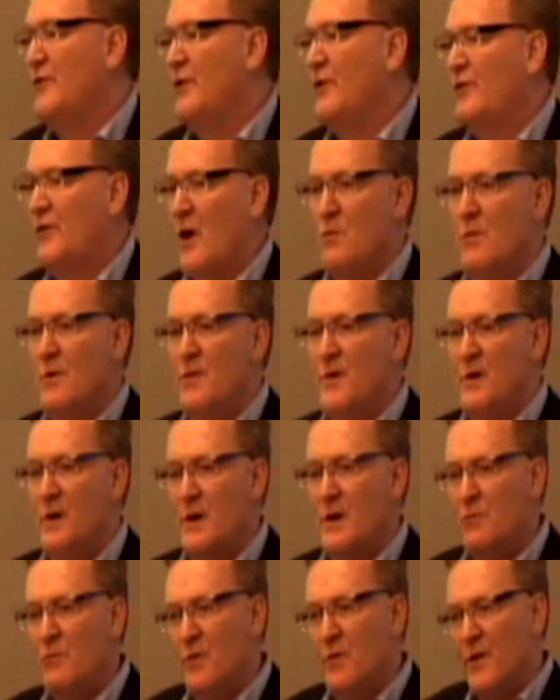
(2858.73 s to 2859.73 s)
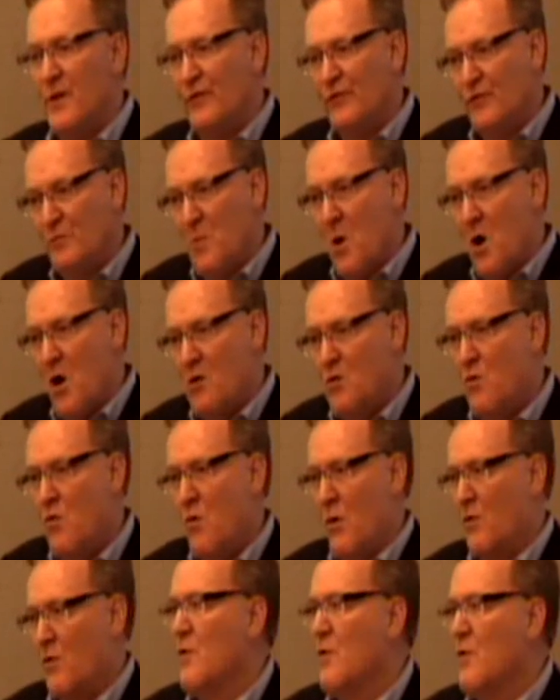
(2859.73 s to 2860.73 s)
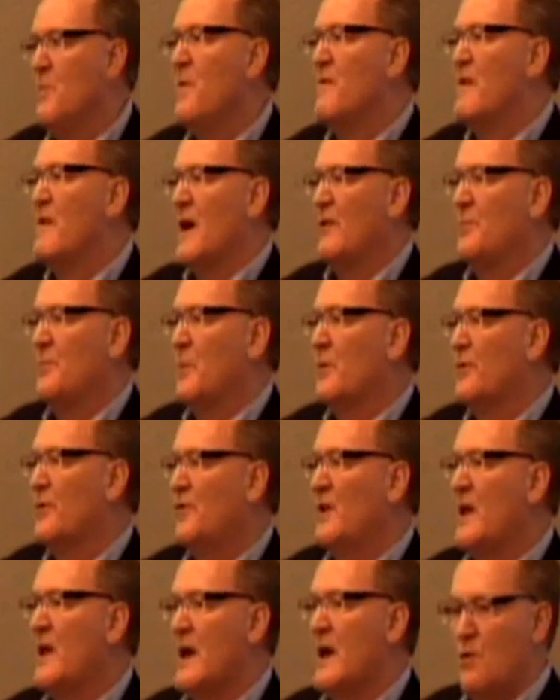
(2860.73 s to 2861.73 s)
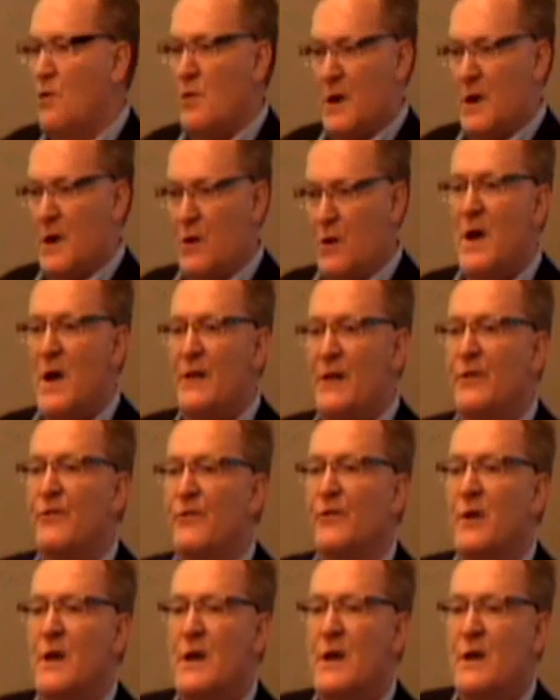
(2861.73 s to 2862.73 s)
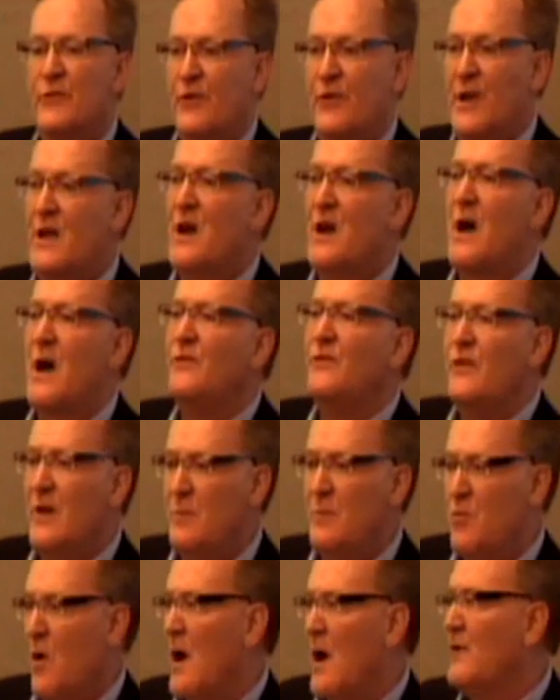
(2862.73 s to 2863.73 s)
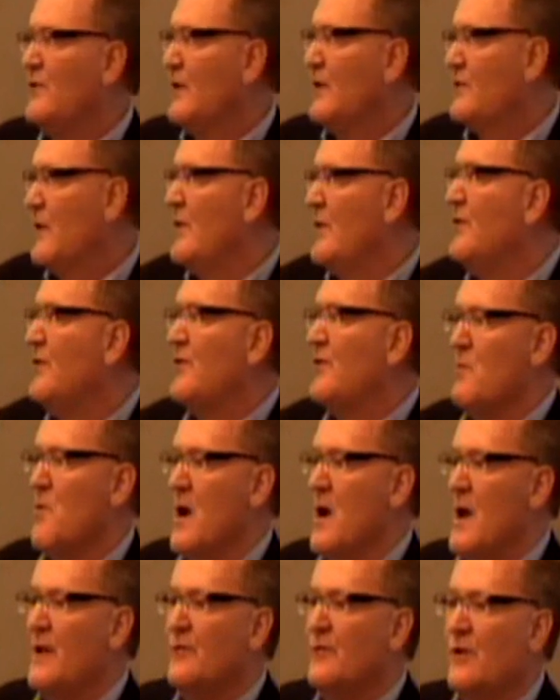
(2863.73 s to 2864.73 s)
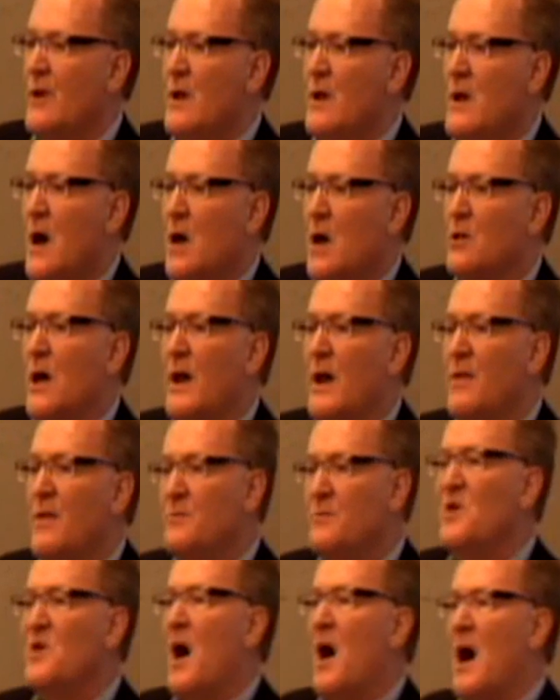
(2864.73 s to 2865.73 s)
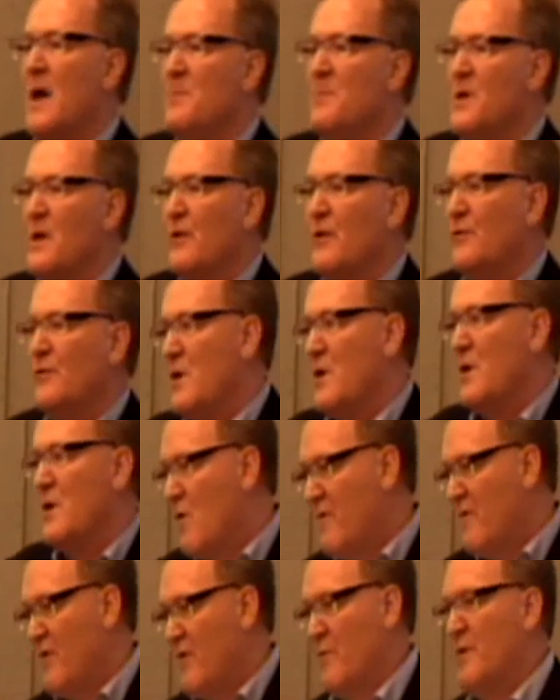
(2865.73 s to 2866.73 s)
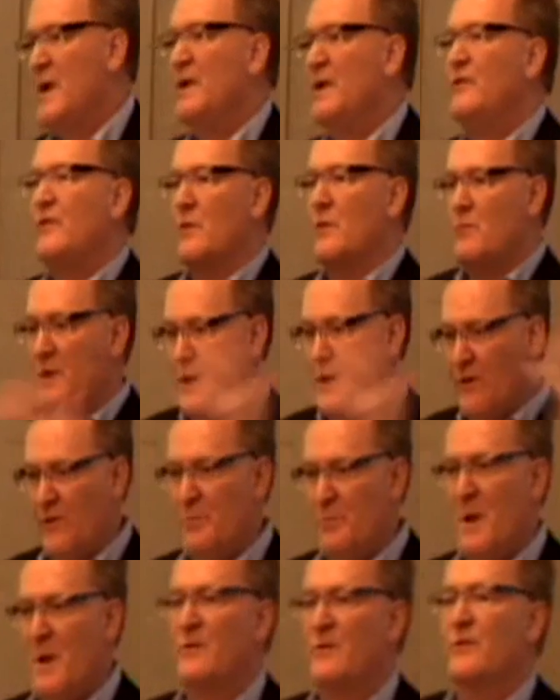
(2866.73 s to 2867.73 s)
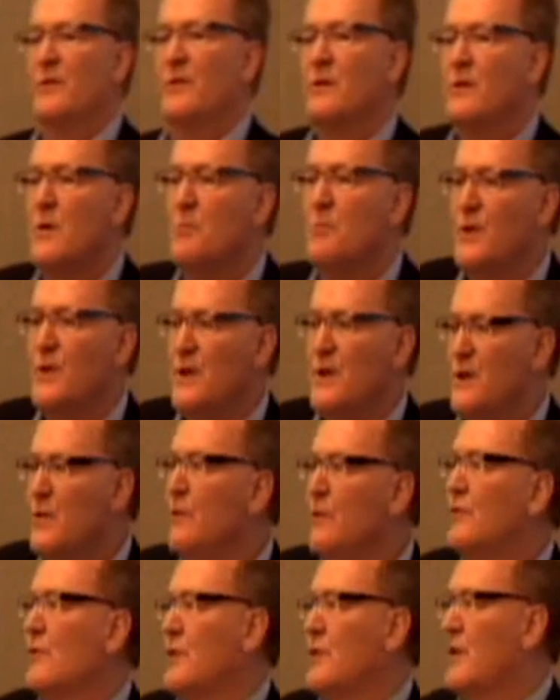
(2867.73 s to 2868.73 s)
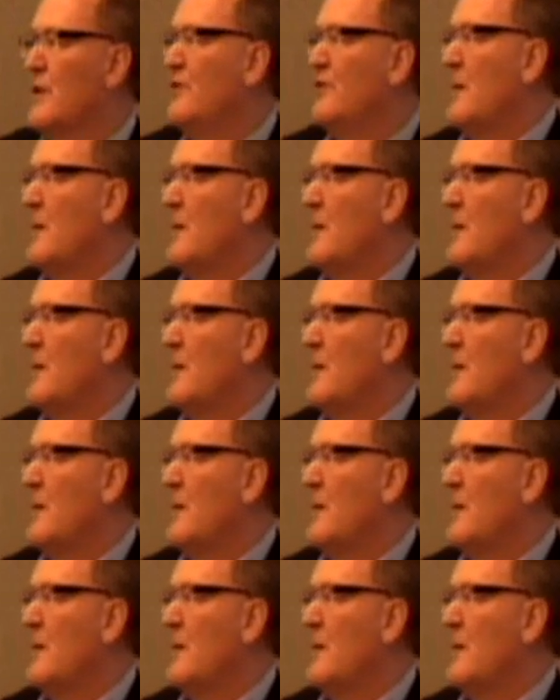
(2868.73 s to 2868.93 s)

to start with a, with a small core group of experts to get quick wins. It's like an I T project in some ways. A lot of them die because we overreach and we expect complete user